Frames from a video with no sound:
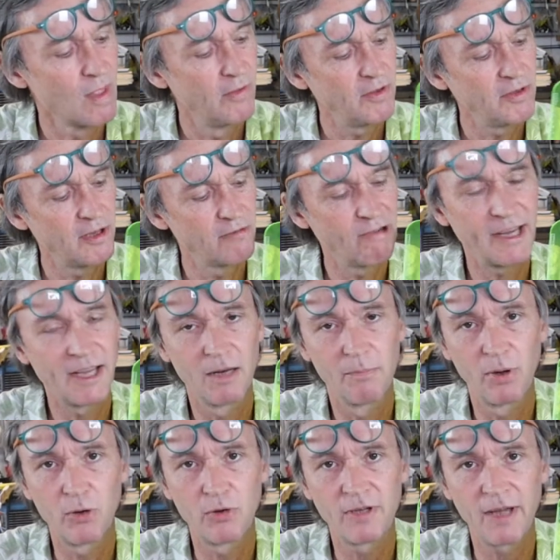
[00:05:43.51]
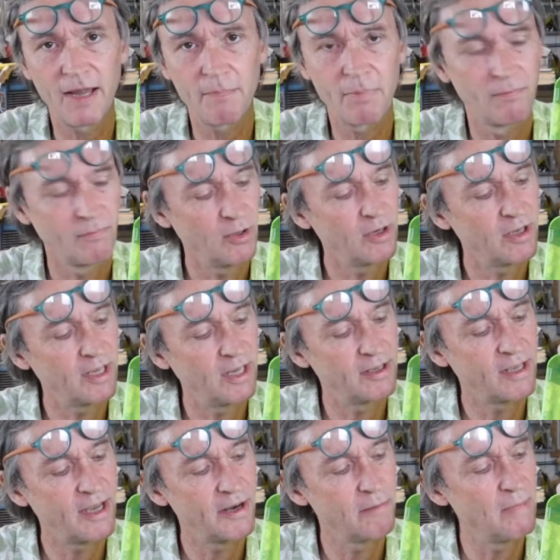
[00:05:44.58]
This is regular blue tape. You can see it's
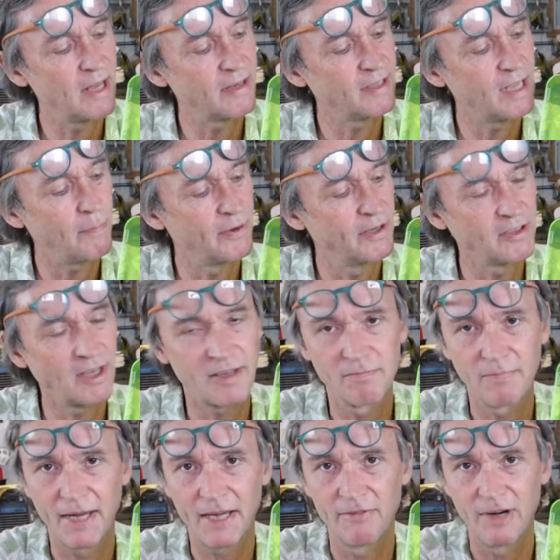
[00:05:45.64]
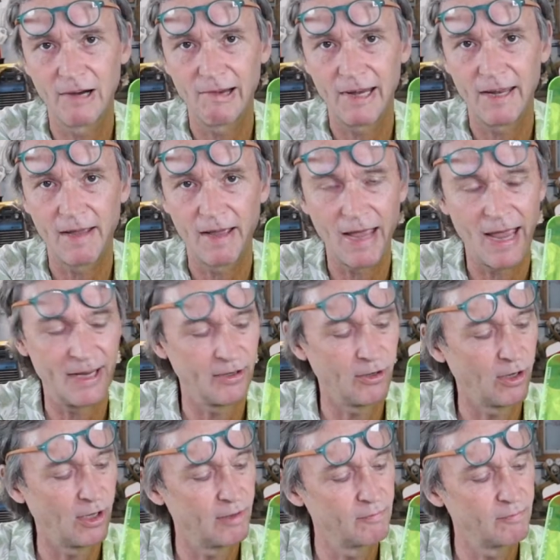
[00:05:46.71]
kind of messed up and doesn't make a very
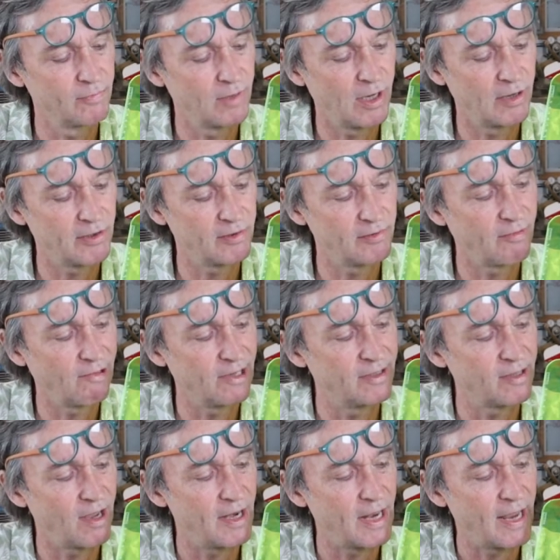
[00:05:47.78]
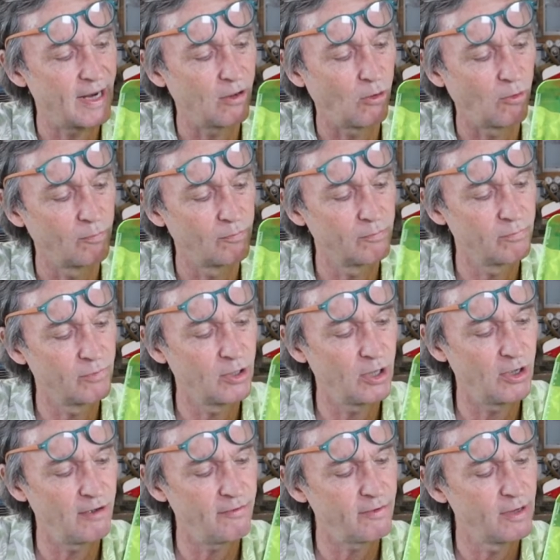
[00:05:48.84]
angular, very tight angle
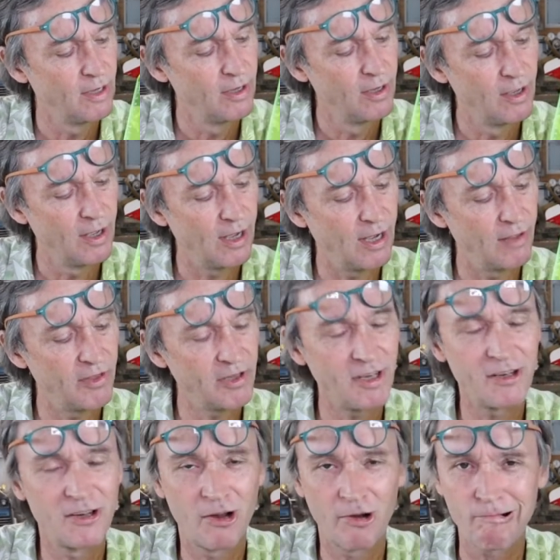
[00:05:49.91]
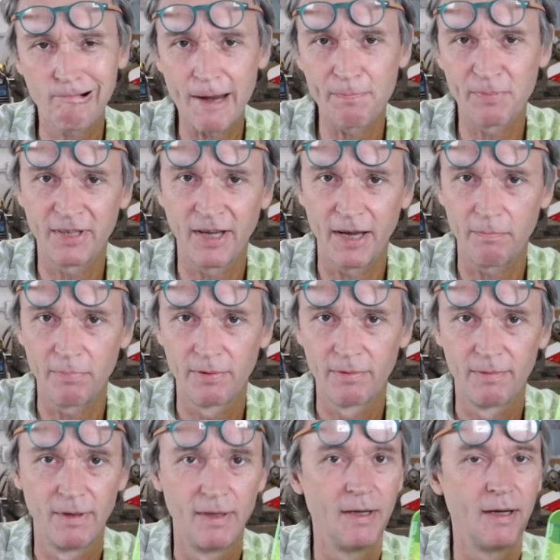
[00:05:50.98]
curve. This is crepe tape,
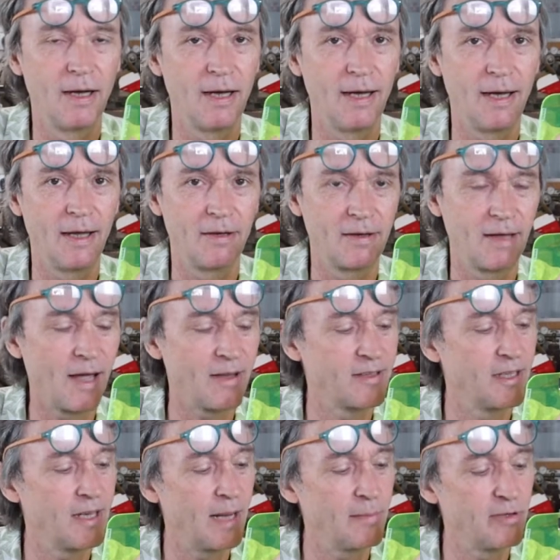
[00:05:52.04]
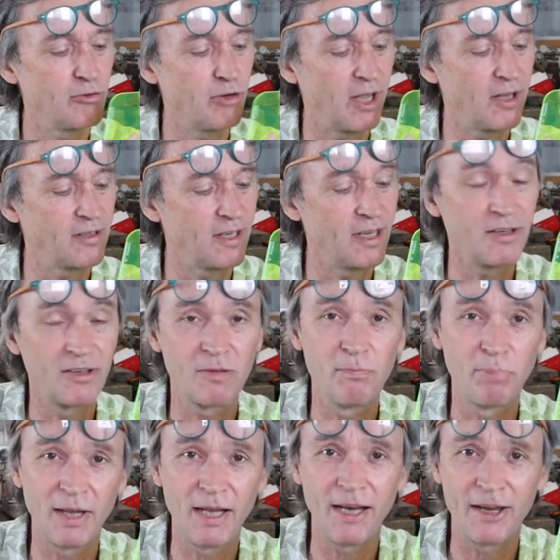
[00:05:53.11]
and as the name suggests, it's
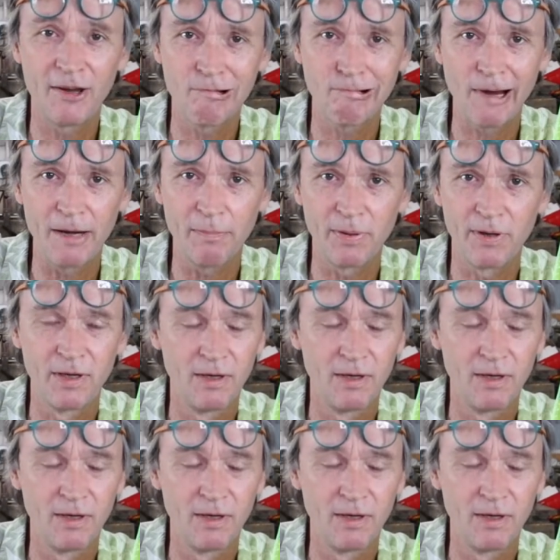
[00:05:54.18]
completely crepe.